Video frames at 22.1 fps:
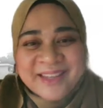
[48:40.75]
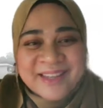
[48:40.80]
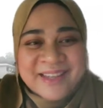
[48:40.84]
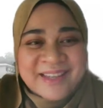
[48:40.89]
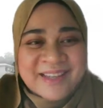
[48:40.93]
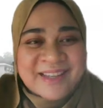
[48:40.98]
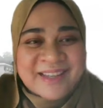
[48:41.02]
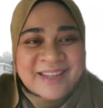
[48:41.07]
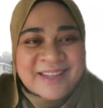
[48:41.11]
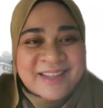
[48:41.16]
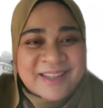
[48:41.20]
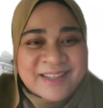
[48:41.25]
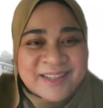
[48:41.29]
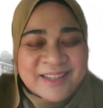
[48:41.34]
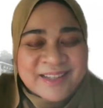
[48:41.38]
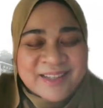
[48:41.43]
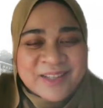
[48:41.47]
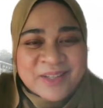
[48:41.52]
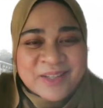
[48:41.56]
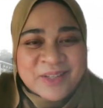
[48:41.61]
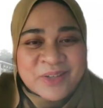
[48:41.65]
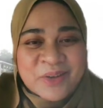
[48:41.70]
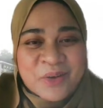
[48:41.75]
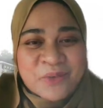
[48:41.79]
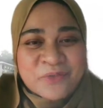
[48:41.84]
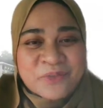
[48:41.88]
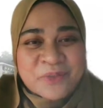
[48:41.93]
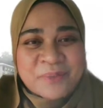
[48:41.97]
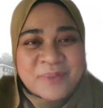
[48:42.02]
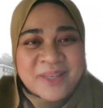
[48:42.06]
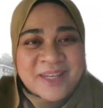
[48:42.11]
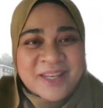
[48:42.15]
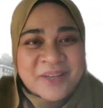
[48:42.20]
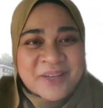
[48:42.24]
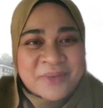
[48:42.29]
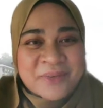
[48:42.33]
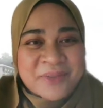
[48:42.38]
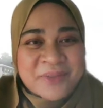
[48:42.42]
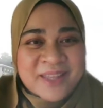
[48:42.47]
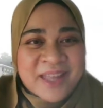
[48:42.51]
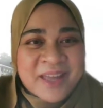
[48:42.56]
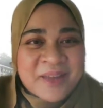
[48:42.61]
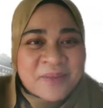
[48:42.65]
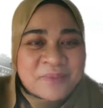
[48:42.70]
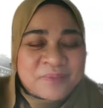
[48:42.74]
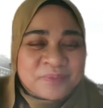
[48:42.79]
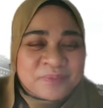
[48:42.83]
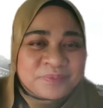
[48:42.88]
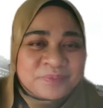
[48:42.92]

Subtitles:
not familiar with them.